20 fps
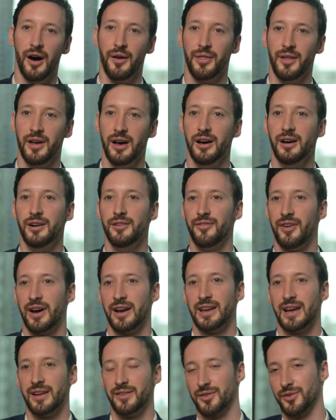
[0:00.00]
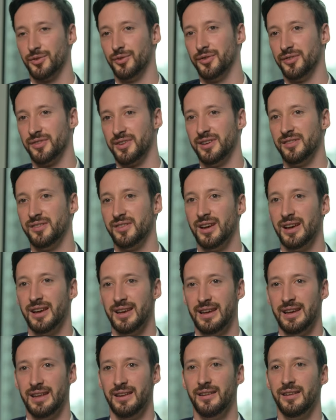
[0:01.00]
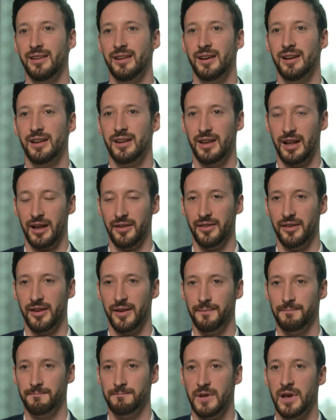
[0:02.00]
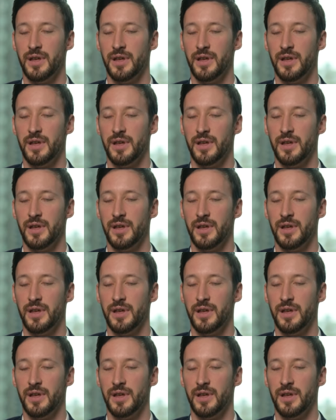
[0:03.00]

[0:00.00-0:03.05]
other finance courses in London.